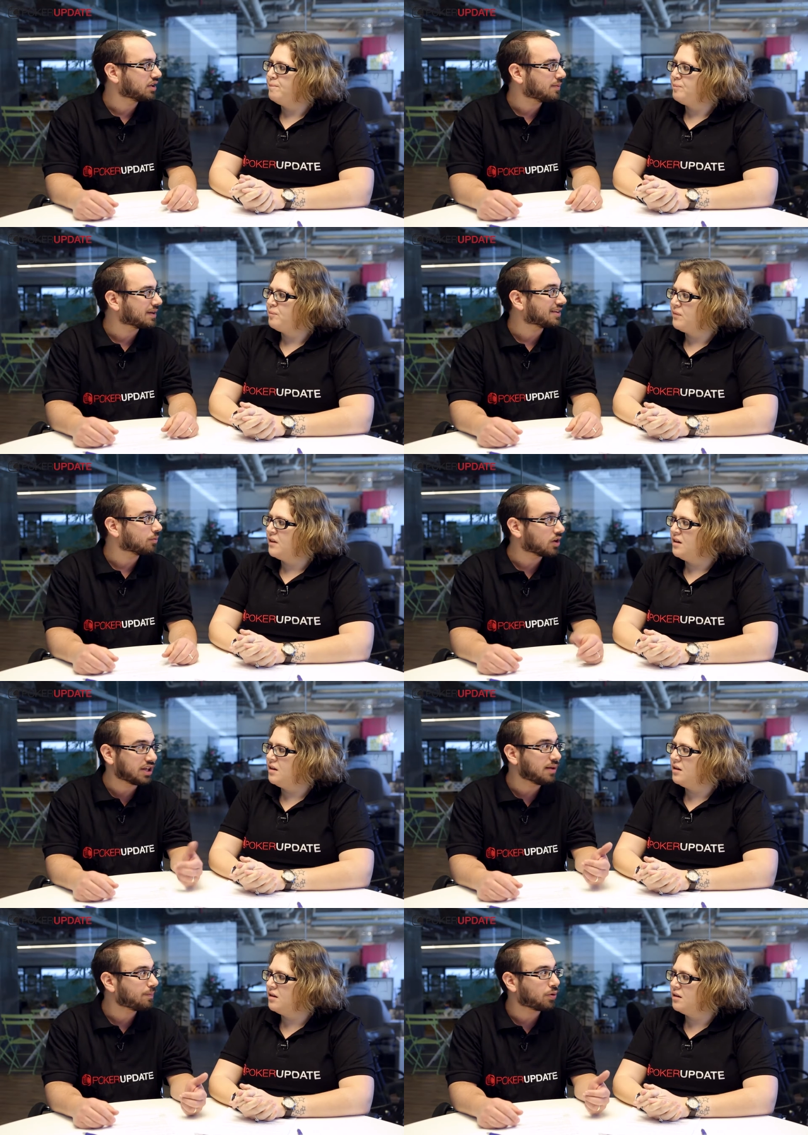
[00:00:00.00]
Speaker 1: gimmicks. And what
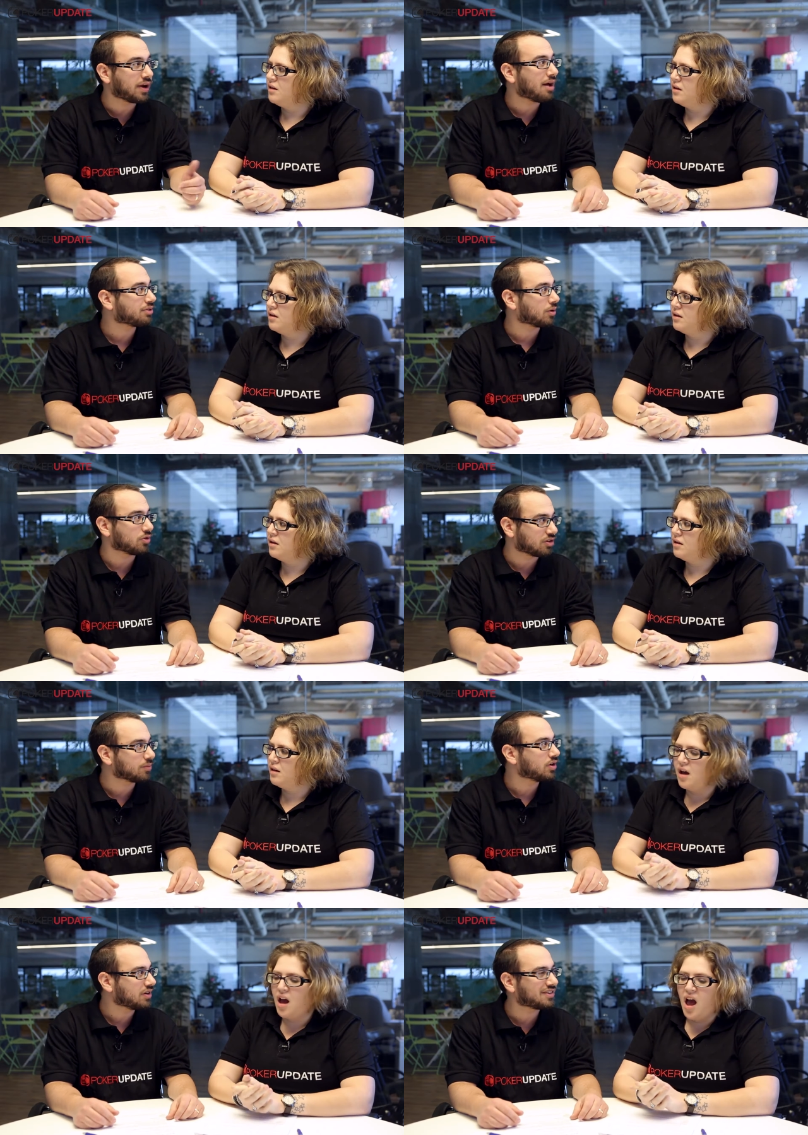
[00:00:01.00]
he put out there was some
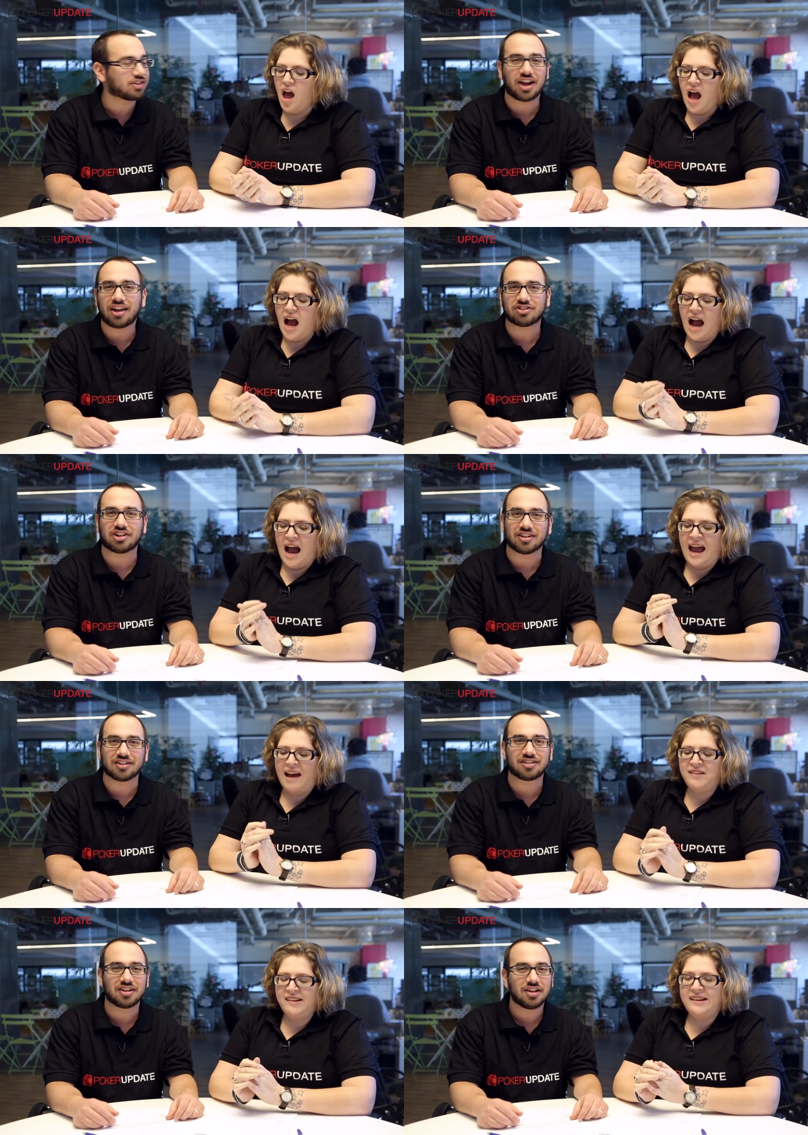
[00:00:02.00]
good suggestions.
Speaker 2: I
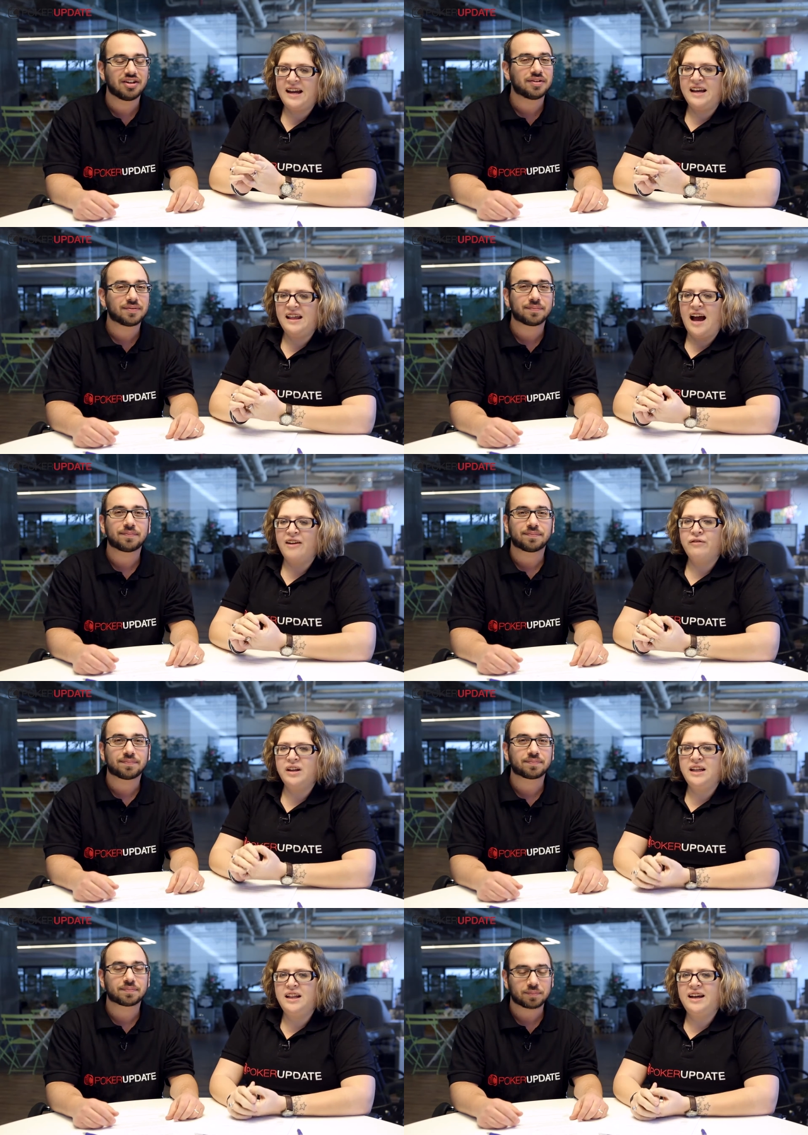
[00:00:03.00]
have to say, I
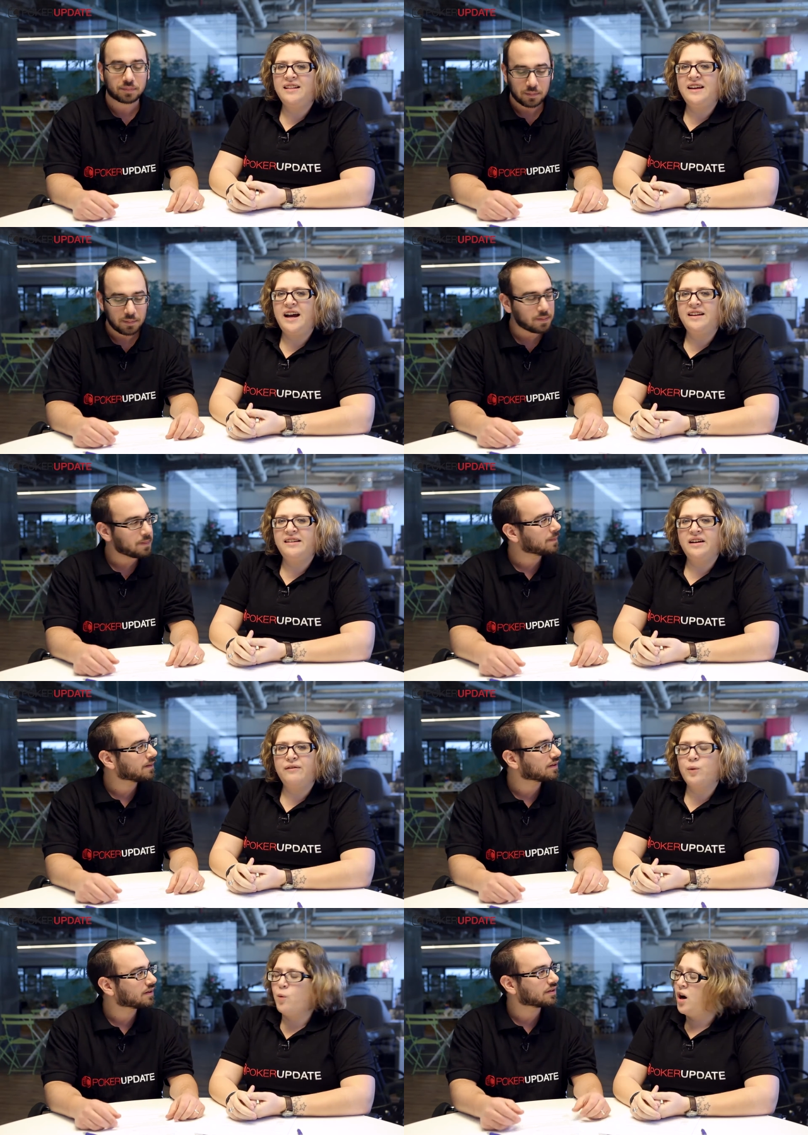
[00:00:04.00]
really like the idea of
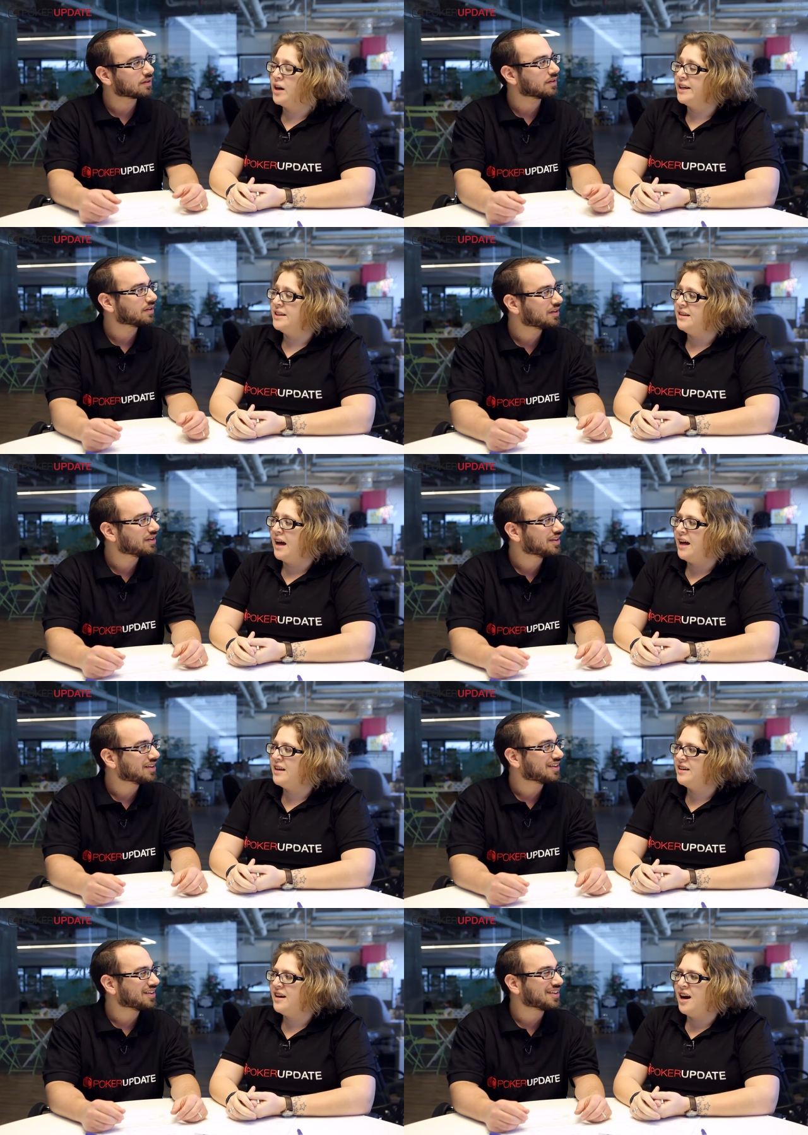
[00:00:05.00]
the Walking Dead
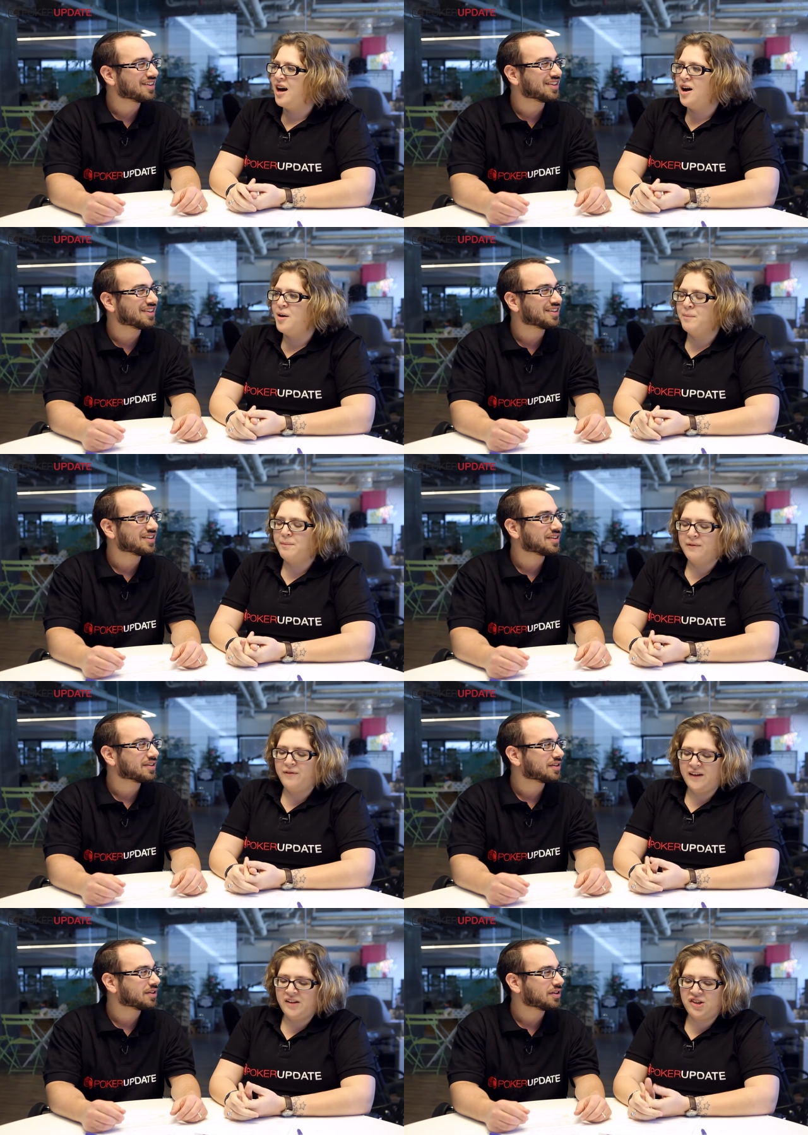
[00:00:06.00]

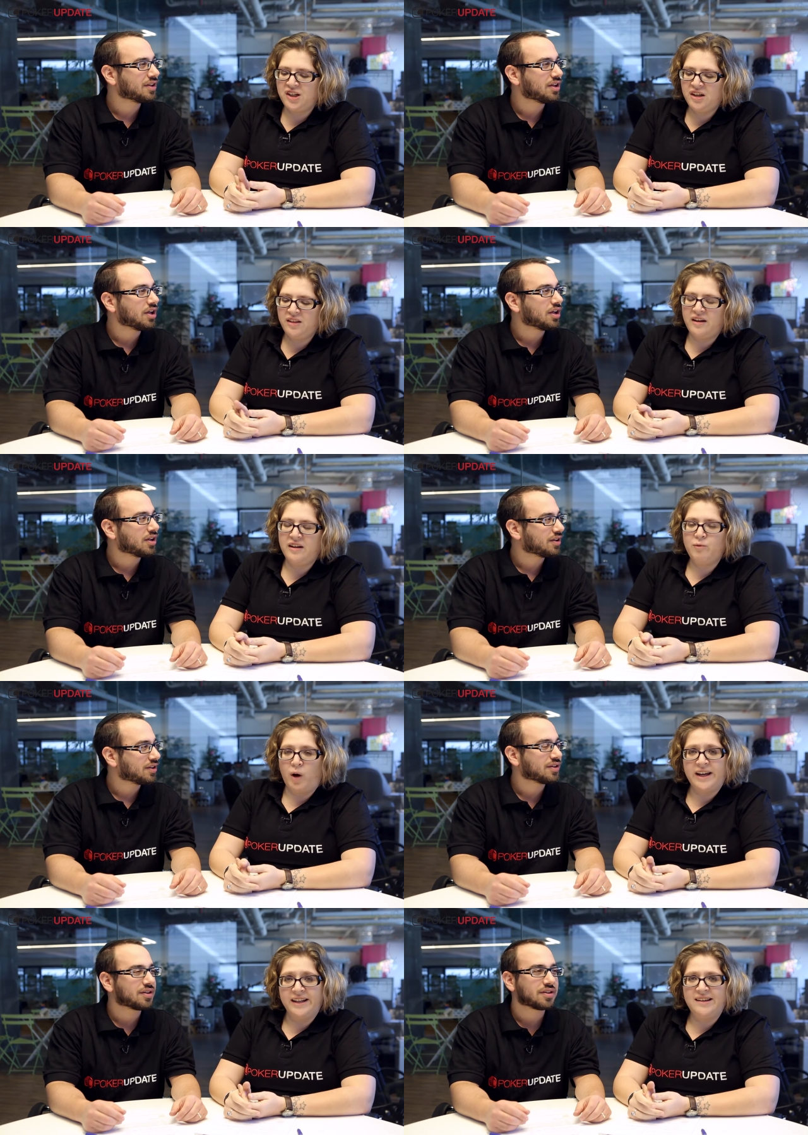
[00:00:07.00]
feature, the
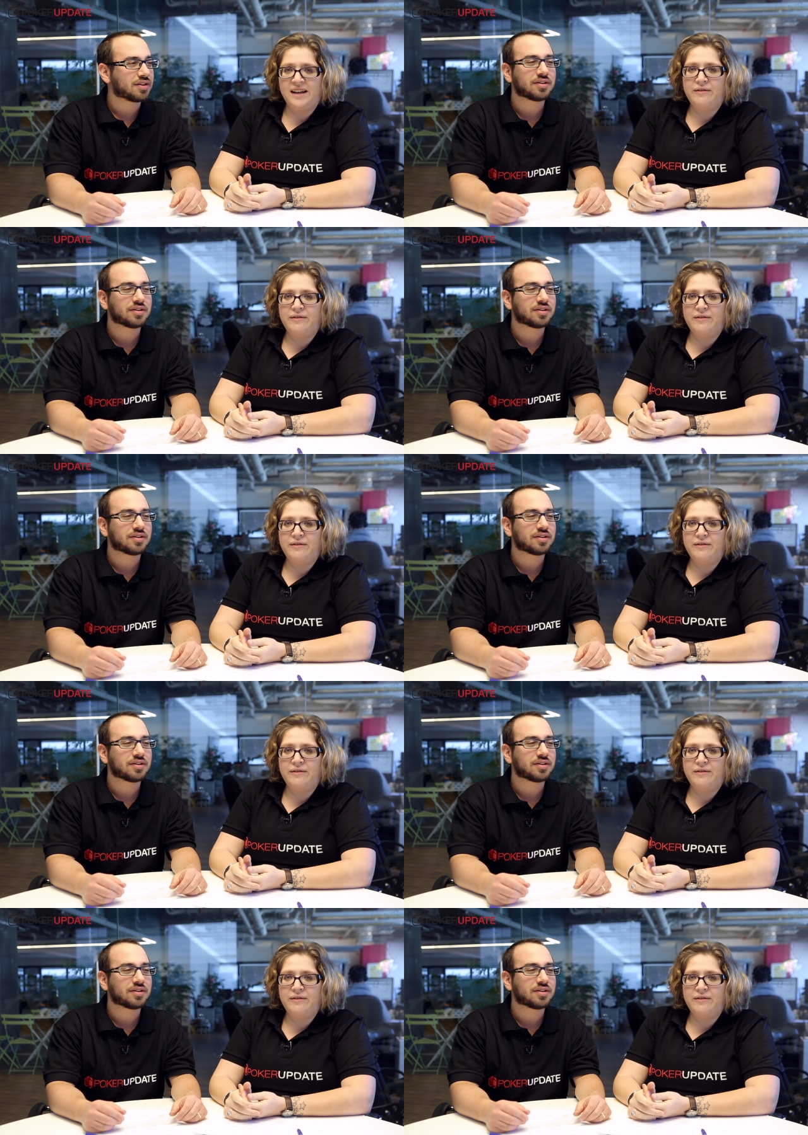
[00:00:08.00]
Walking Dead